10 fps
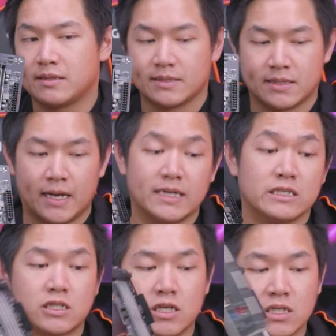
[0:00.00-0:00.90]
this aside
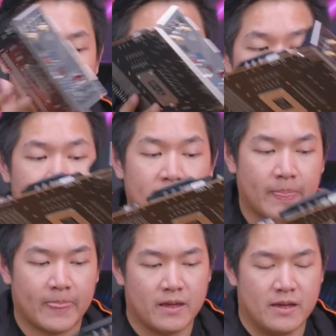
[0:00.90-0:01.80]
just for a bit,
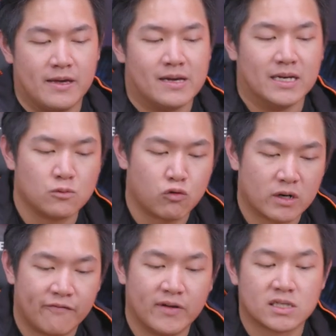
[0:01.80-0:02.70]
as we're
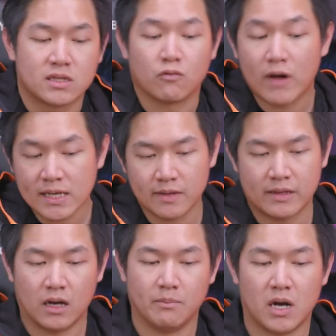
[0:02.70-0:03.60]
going to finish the rest of
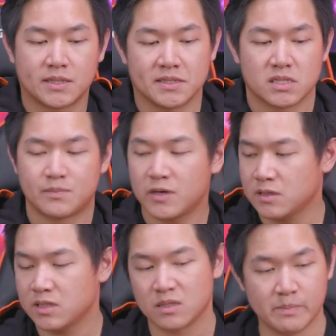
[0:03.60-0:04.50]
the unboxing
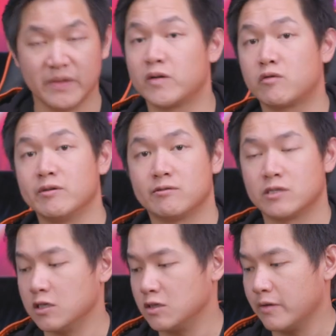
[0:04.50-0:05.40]
experience before we
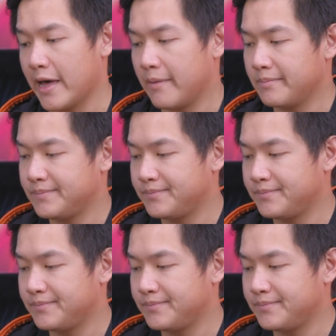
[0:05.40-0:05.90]
return to that.